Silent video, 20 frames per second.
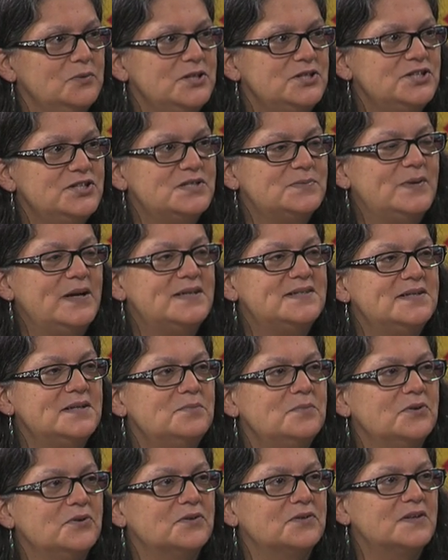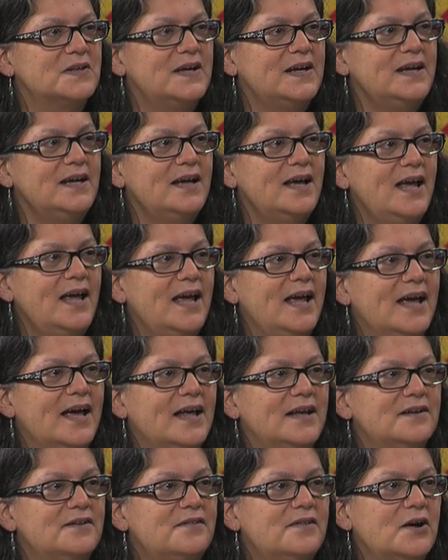which is based in Berkeley,
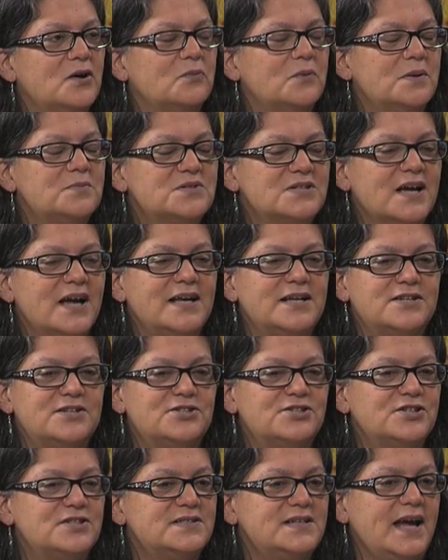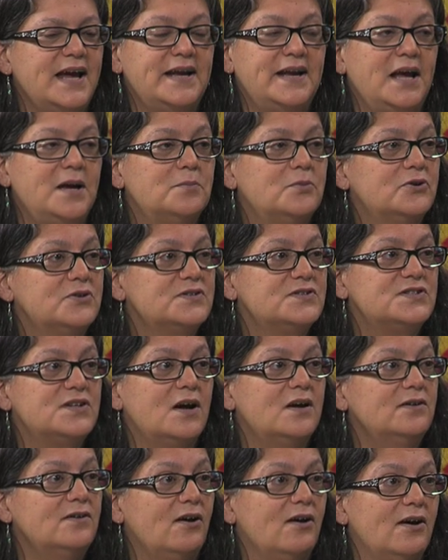and their website is just
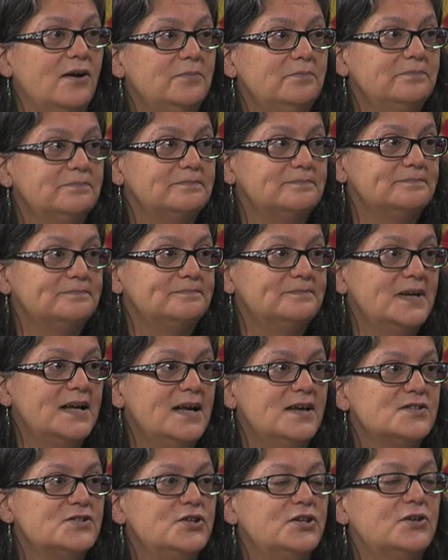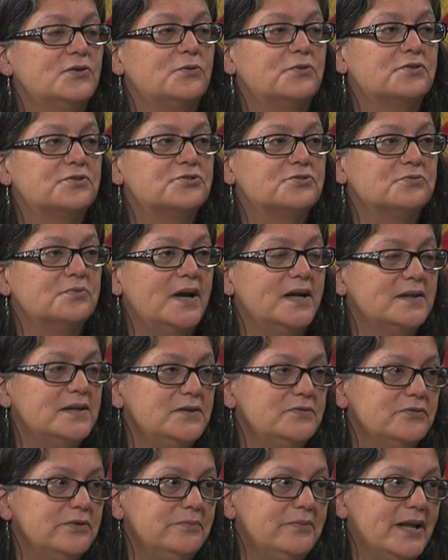heydaybooks.com. So you can order
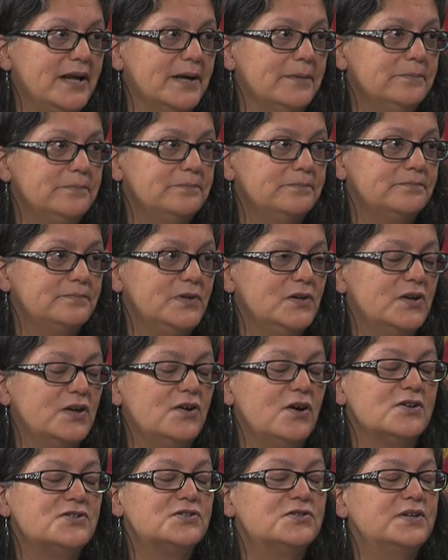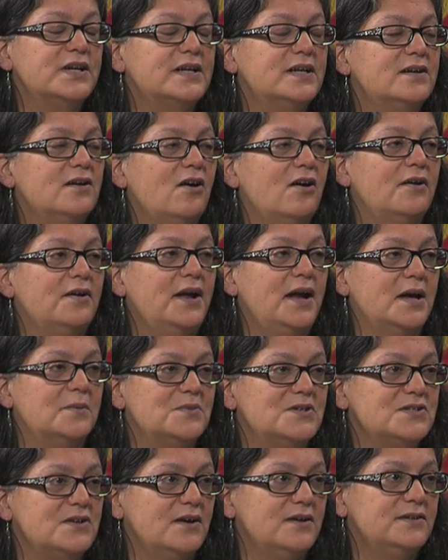directly from them. You can also get it on
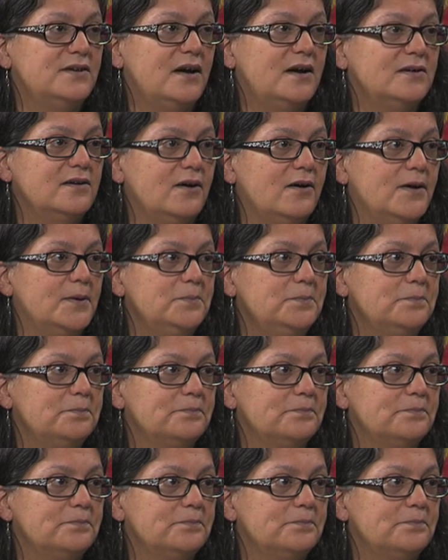Amazon.com.